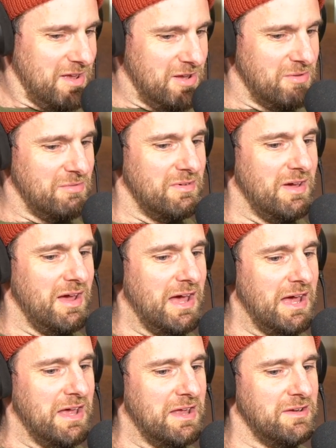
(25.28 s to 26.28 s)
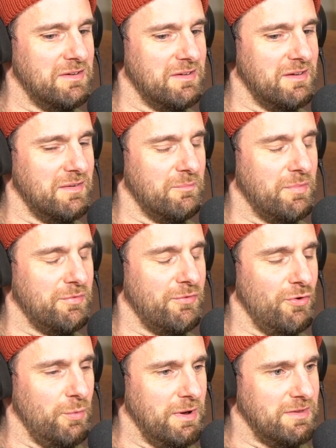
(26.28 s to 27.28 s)
you. And
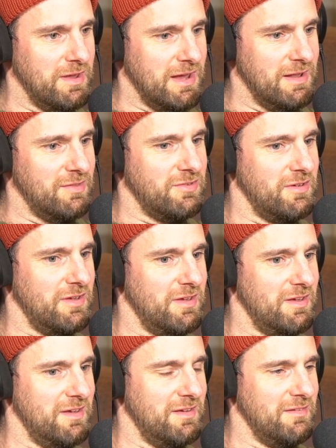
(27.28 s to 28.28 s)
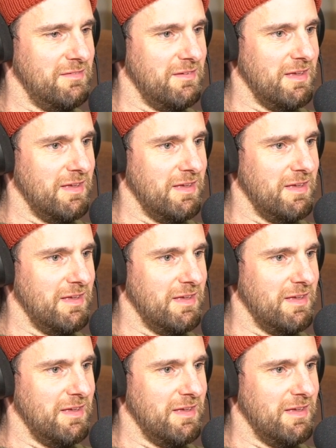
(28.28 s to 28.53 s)
before we dig into